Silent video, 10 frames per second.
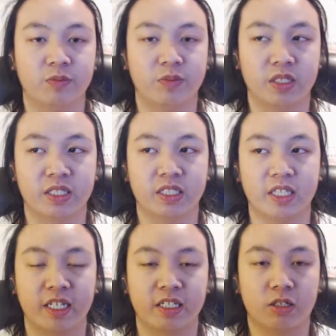This is
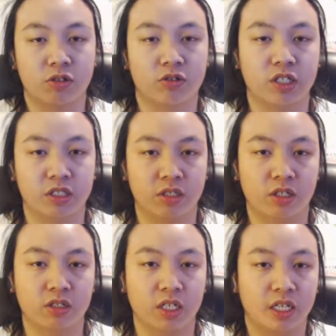a girl crush
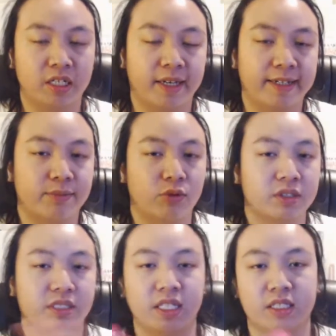song in a more
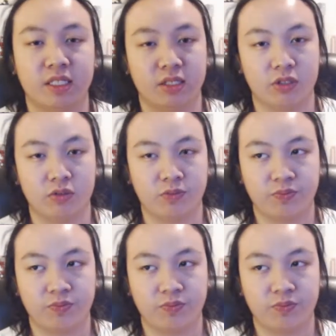sexy tone.